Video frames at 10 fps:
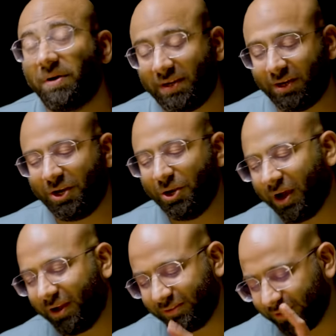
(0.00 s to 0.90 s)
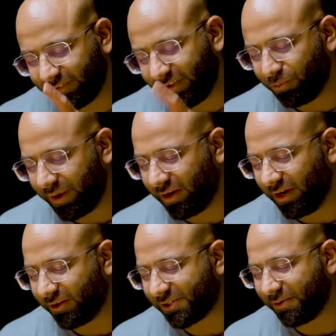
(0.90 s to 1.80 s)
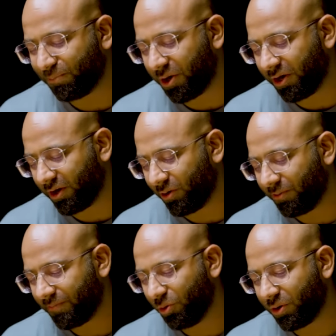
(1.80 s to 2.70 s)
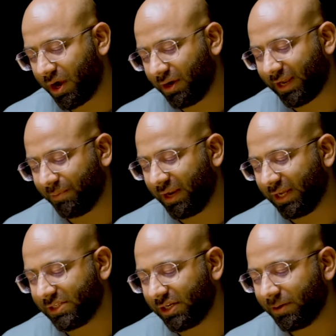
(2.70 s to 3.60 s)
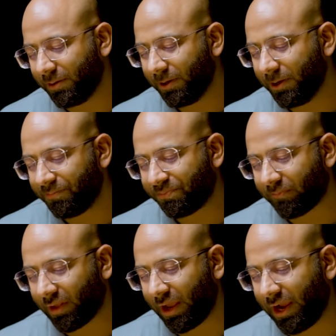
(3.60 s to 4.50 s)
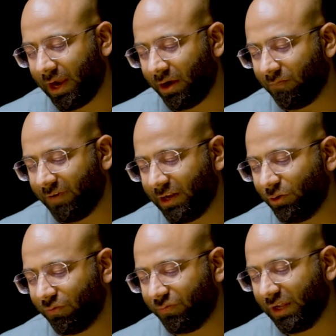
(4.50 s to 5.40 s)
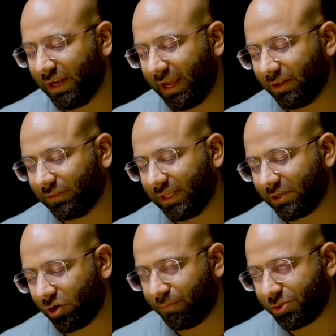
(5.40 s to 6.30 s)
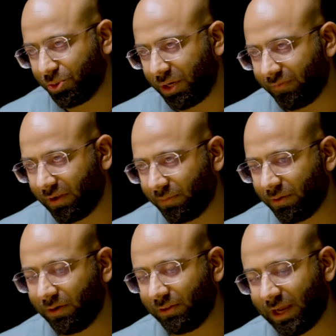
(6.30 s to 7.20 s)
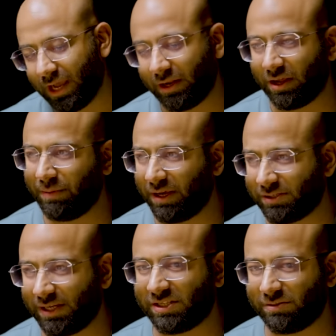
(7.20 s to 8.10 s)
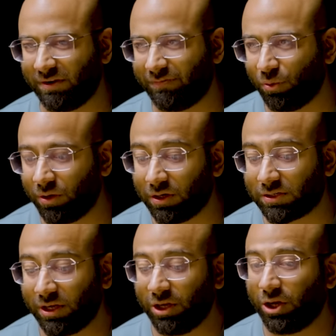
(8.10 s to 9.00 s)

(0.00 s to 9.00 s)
But this is where you make an interesting point around you can't time an exit And when you feel like there's an opportunity available, the IRR makes sense. It's been a few years.